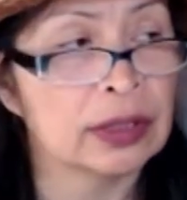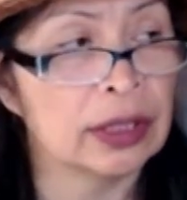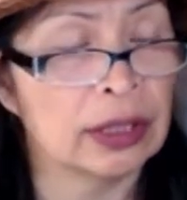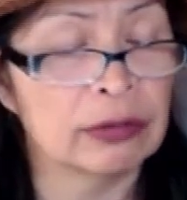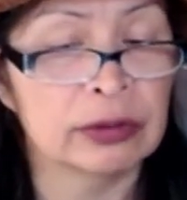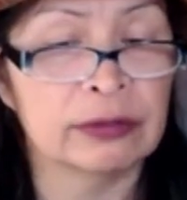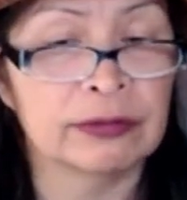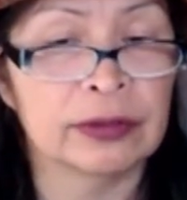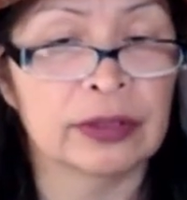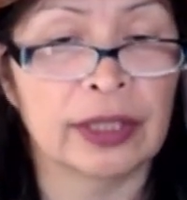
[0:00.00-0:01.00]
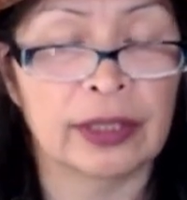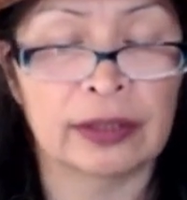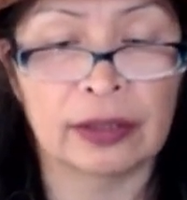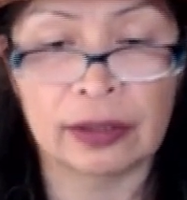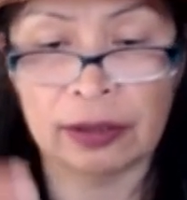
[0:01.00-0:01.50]
And I really feel that
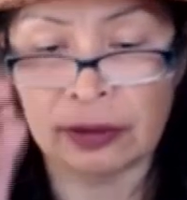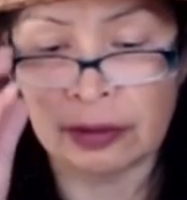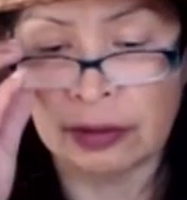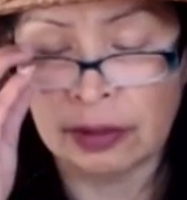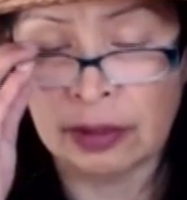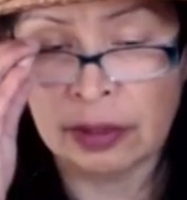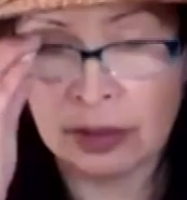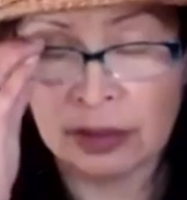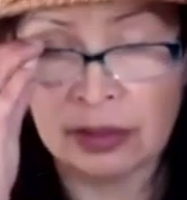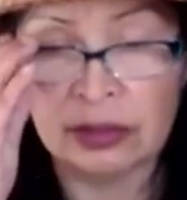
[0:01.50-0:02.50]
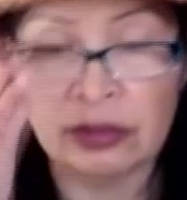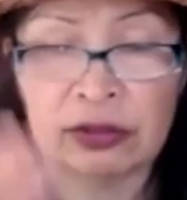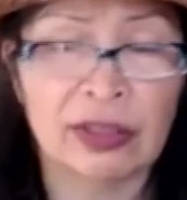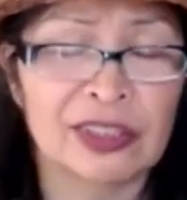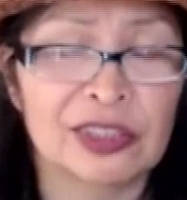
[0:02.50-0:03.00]
there's
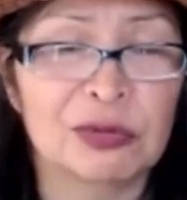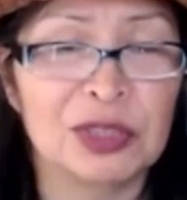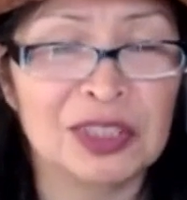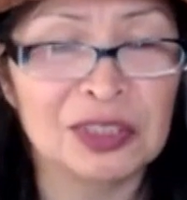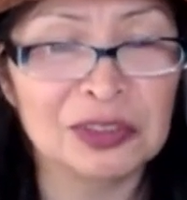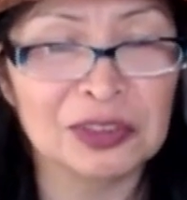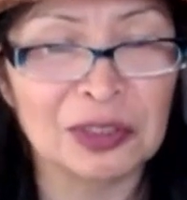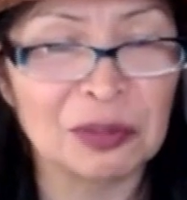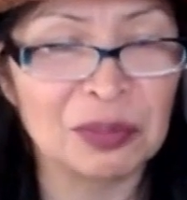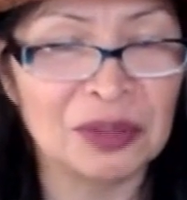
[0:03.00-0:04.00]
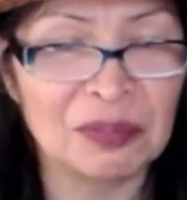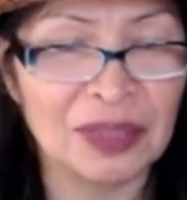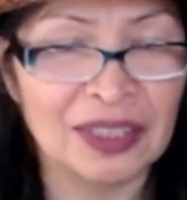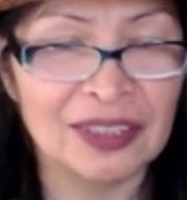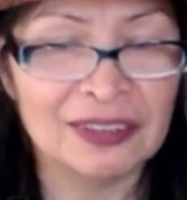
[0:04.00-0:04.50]
a lot of sweet deals that are being
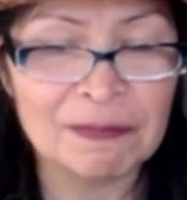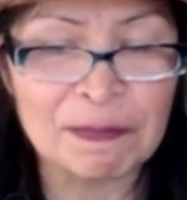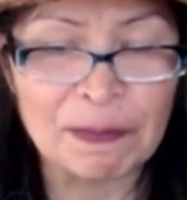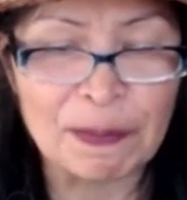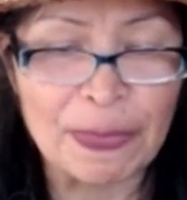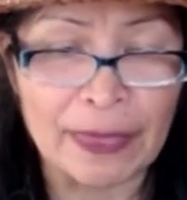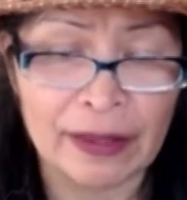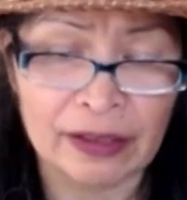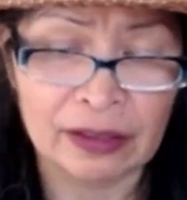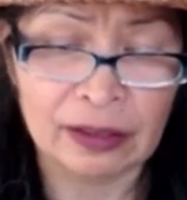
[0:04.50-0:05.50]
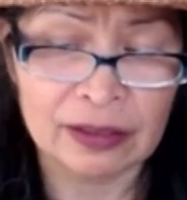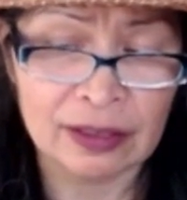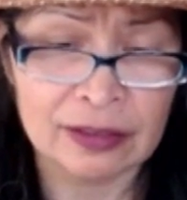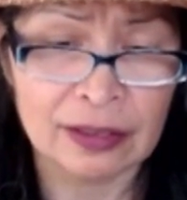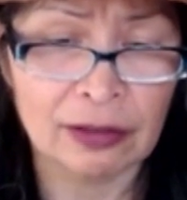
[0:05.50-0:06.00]
made, a lot of things
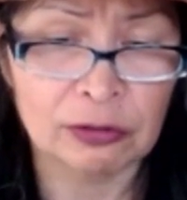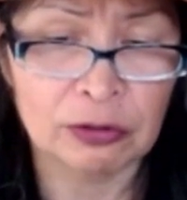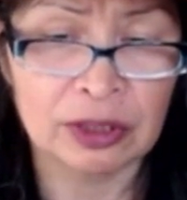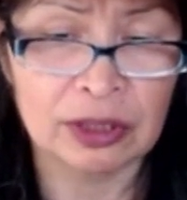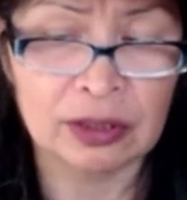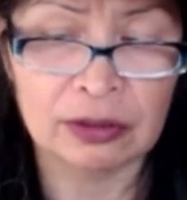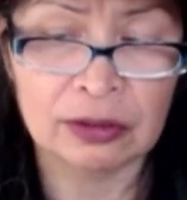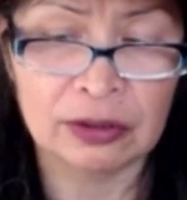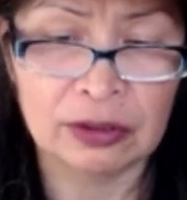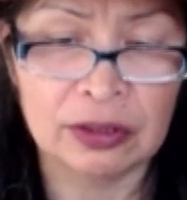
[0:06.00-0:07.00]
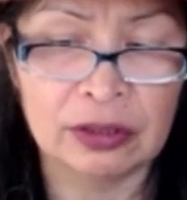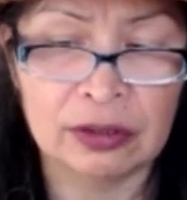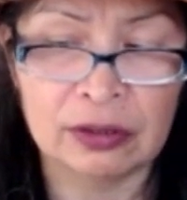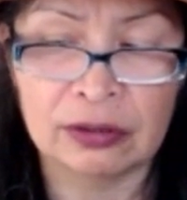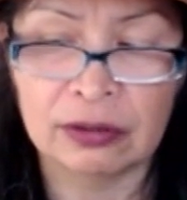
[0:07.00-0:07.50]
that sound green and good and